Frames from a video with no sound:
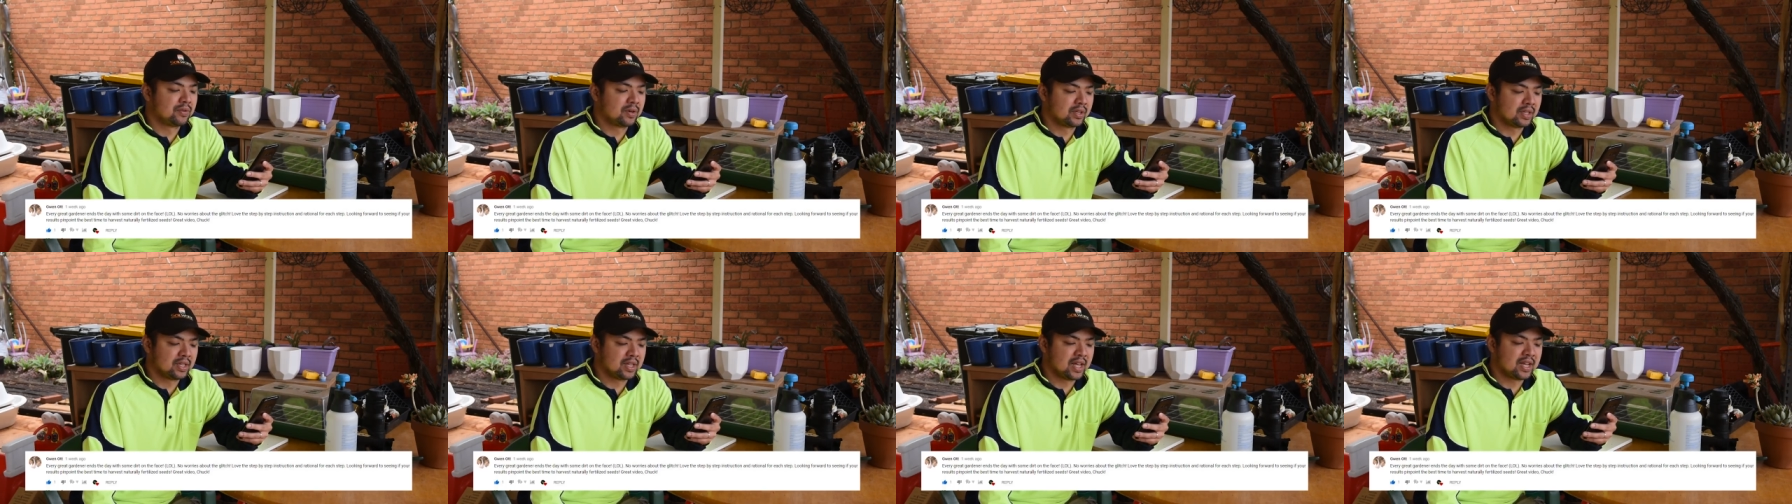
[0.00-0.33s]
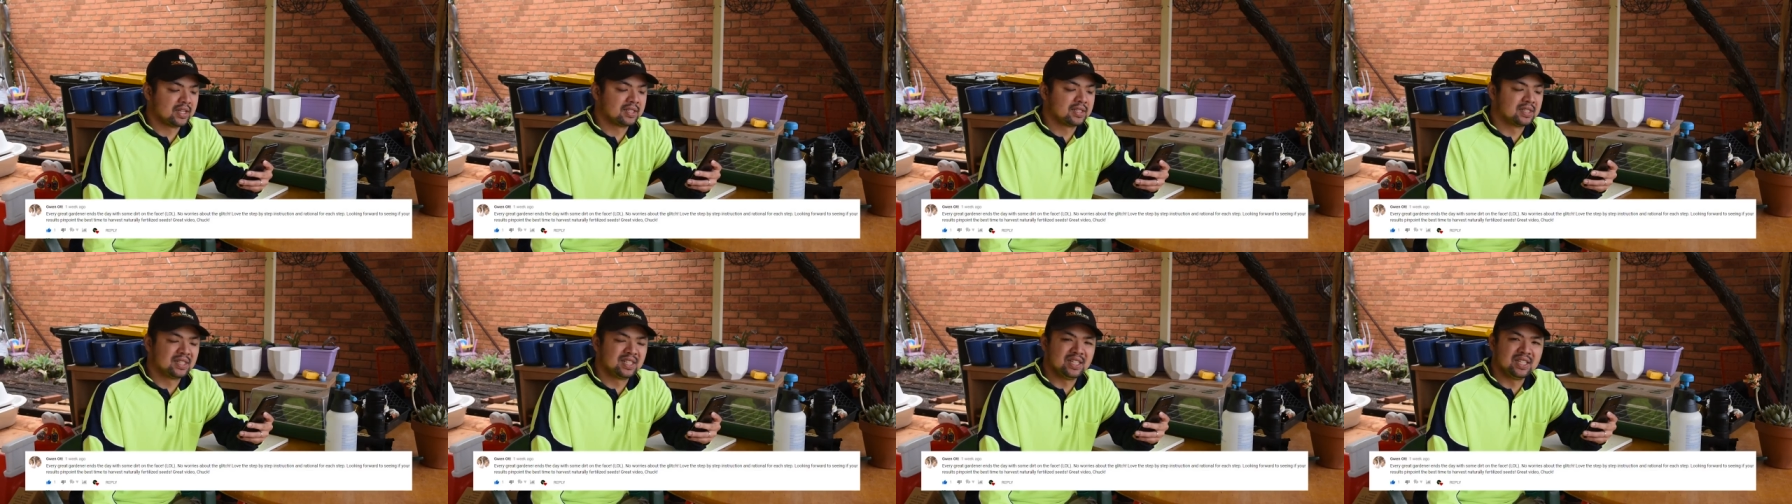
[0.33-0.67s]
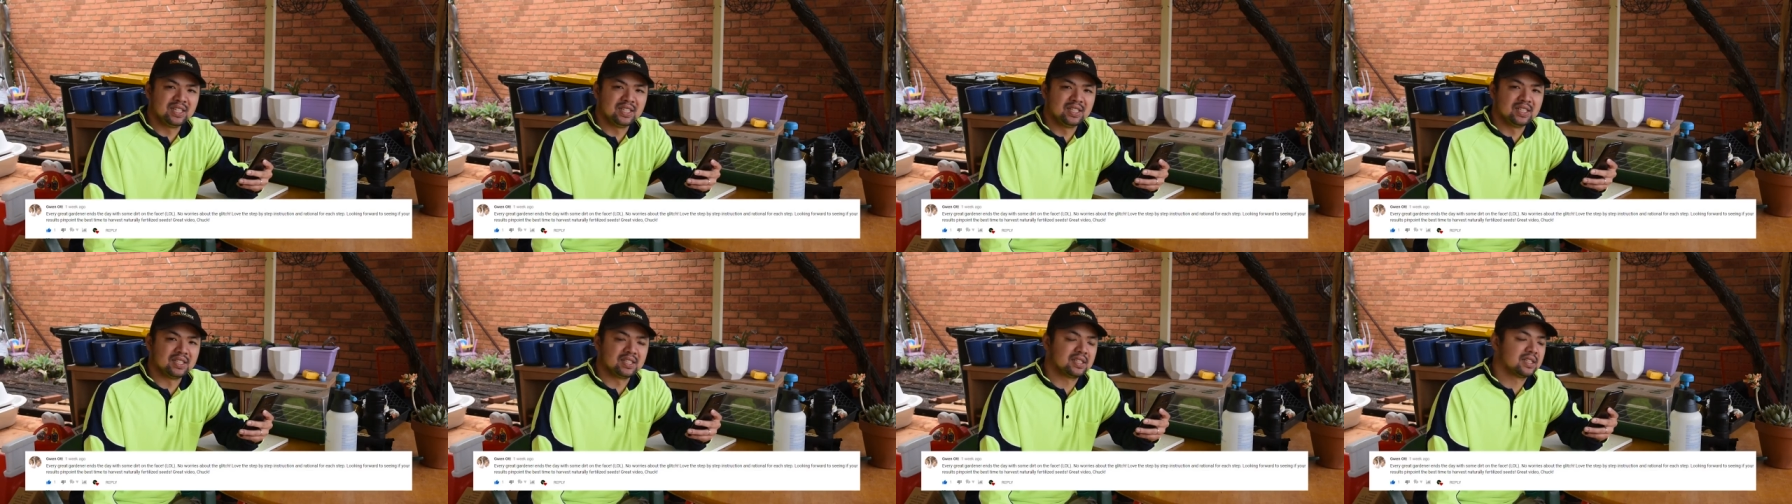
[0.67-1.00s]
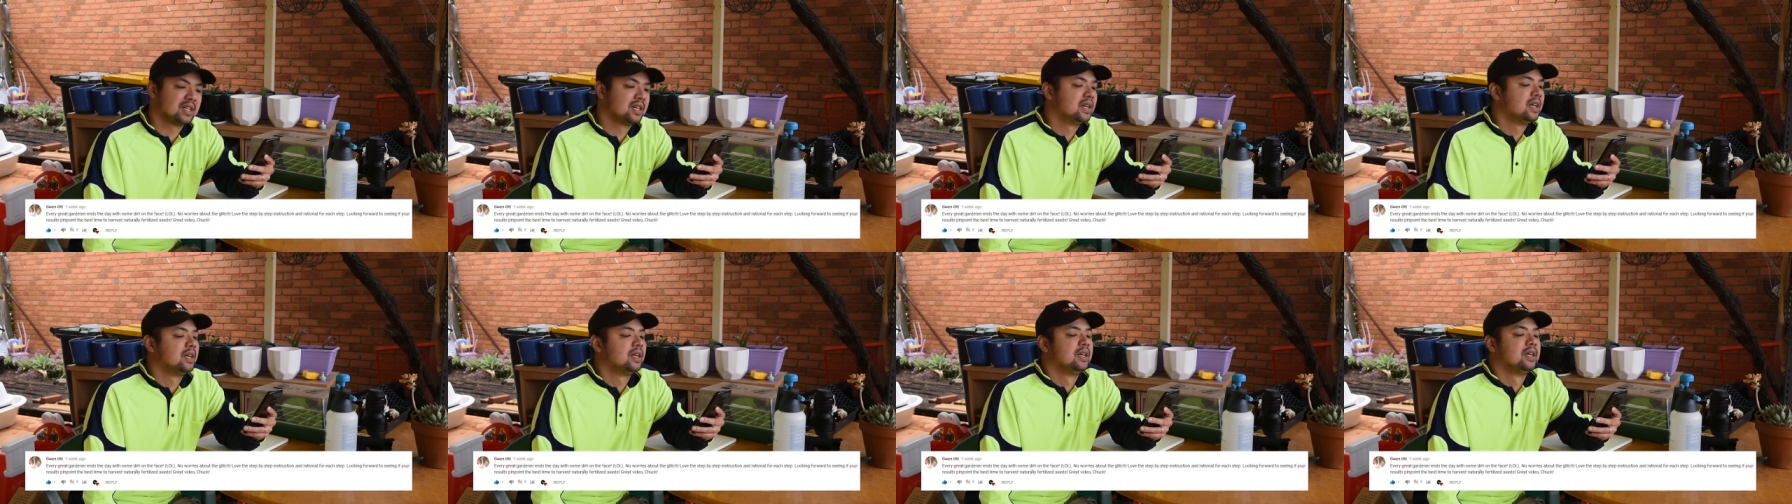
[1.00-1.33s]
fertilized seeds.
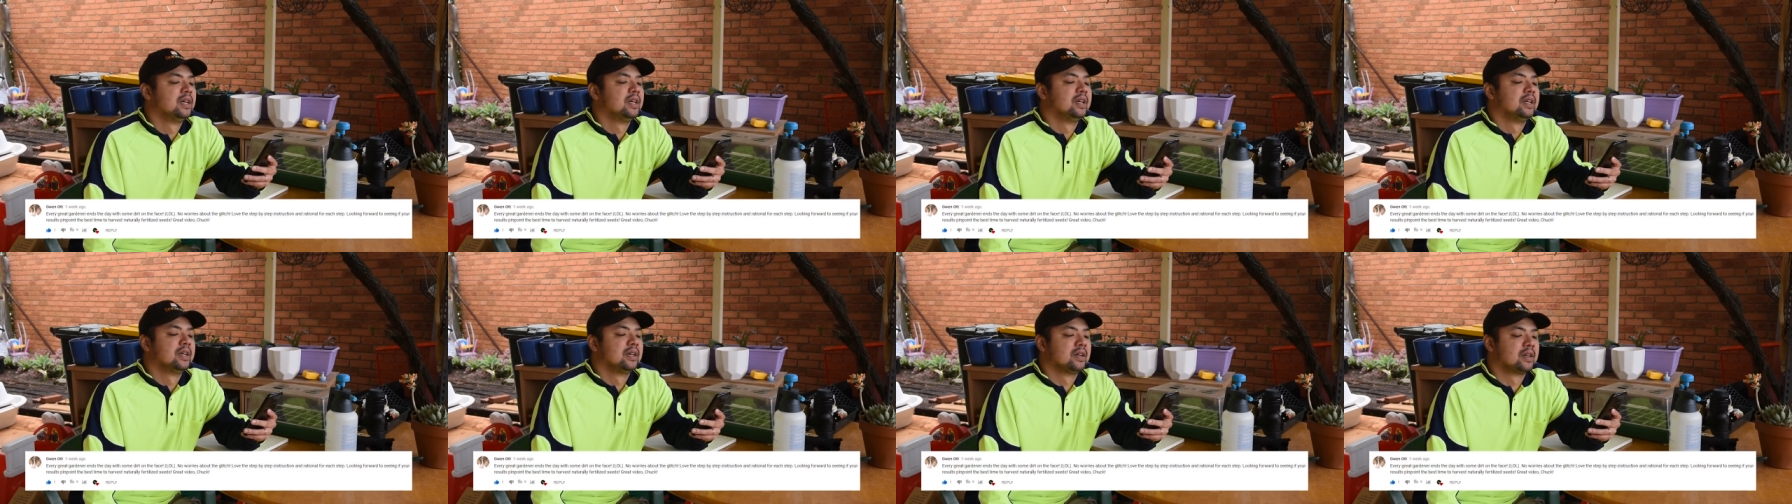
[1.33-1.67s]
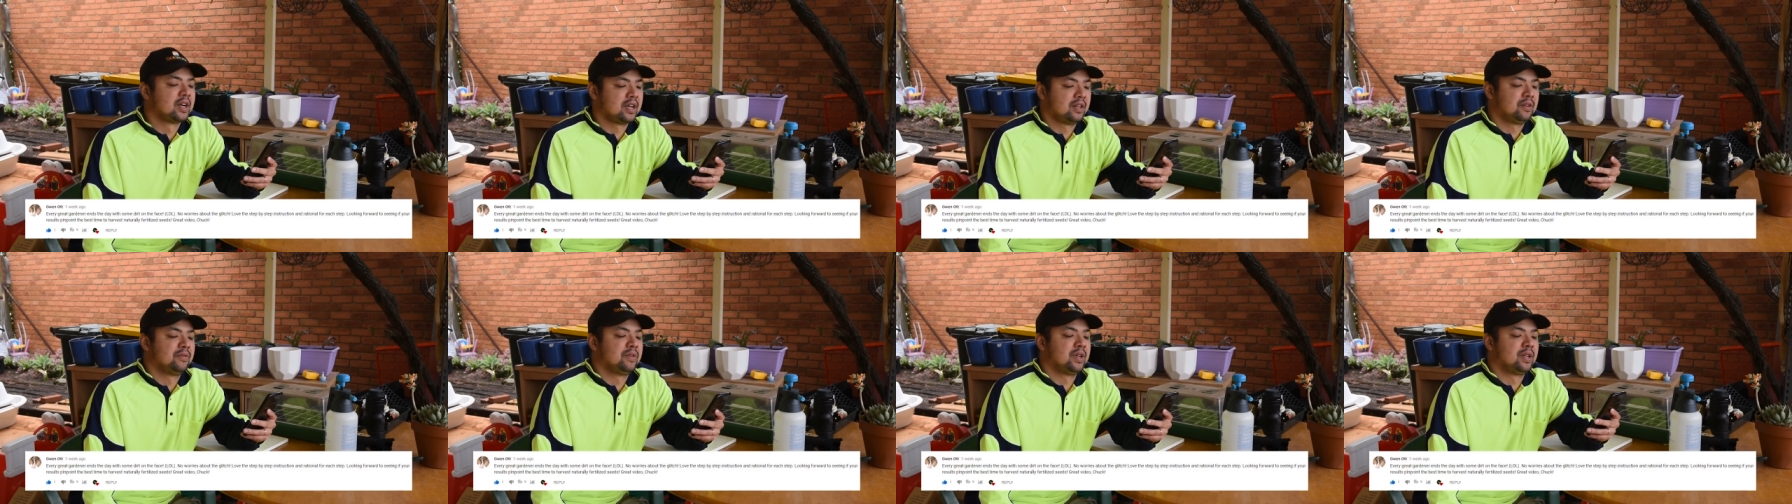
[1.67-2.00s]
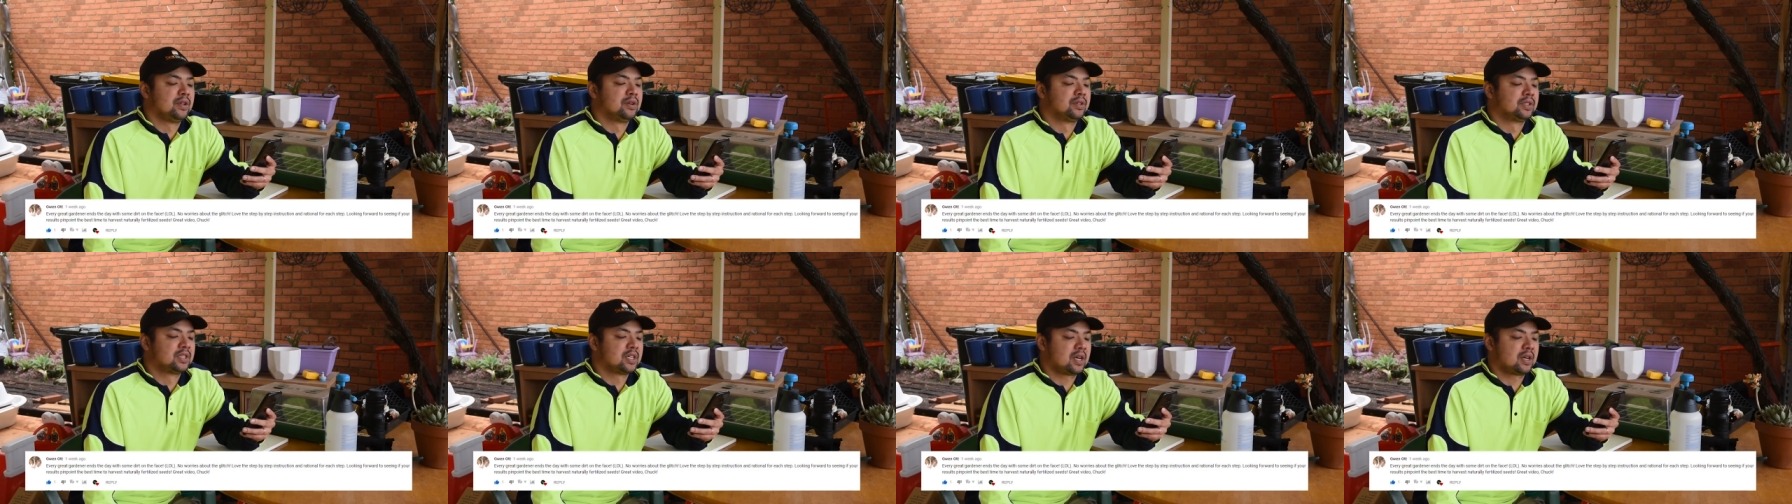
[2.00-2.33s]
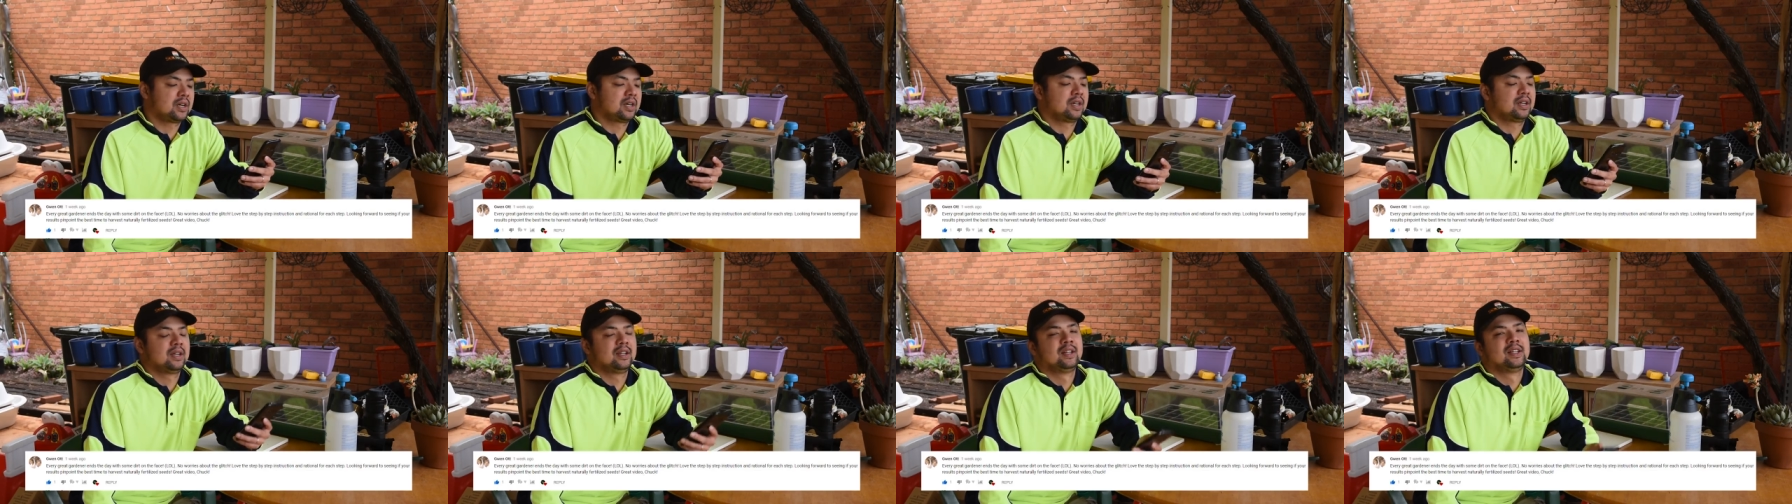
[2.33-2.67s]
Great video,
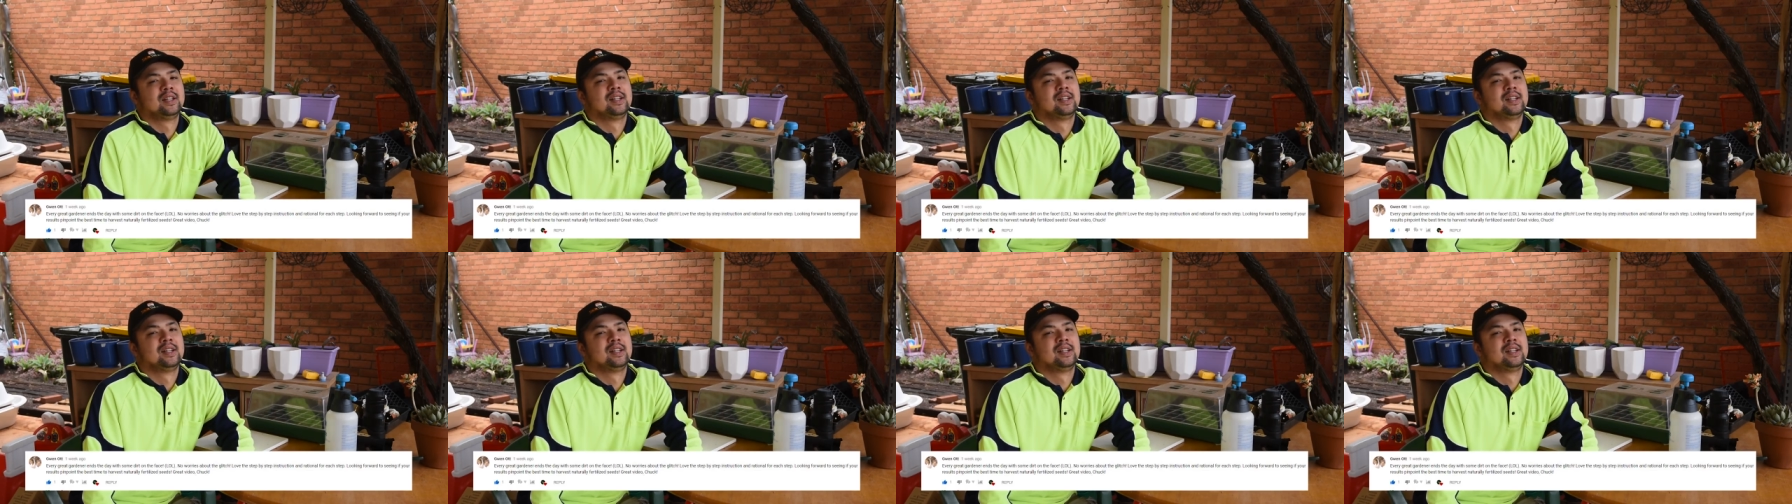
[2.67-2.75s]
Chuck.